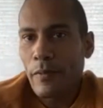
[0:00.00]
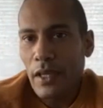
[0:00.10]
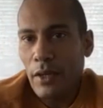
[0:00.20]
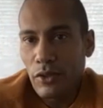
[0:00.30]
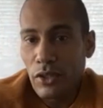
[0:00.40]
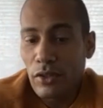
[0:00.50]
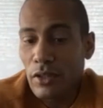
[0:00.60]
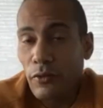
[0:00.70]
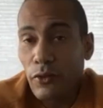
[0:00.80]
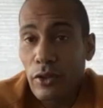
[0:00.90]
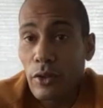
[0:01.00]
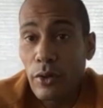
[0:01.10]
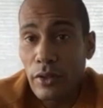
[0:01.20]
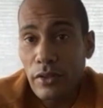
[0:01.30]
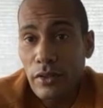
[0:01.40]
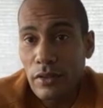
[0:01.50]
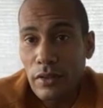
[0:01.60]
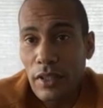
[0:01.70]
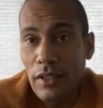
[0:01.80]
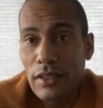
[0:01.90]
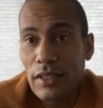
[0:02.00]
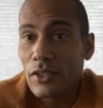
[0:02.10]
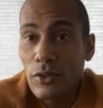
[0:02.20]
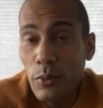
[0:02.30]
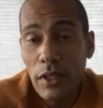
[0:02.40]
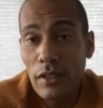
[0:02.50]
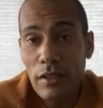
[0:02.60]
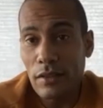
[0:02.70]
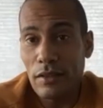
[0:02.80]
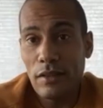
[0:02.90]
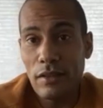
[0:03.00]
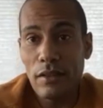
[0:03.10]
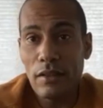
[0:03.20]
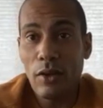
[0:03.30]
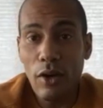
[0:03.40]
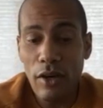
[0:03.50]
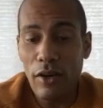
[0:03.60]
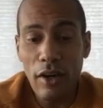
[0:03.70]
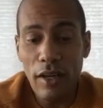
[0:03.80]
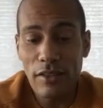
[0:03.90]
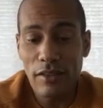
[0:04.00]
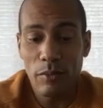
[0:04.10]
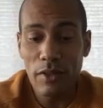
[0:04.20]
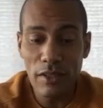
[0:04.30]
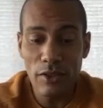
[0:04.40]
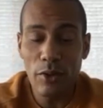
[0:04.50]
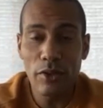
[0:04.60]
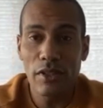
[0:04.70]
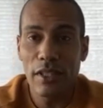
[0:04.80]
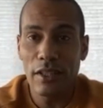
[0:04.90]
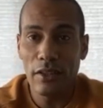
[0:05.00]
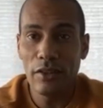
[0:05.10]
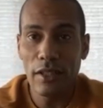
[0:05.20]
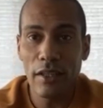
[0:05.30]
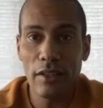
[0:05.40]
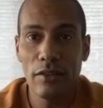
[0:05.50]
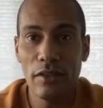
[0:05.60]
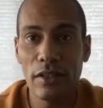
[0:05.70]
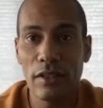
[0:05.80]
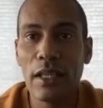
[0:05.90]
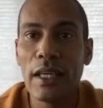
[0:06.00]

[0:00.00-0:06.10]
I was just looking for a course. I was like, sweet. Oh, awesome. This course is I learn how to do this.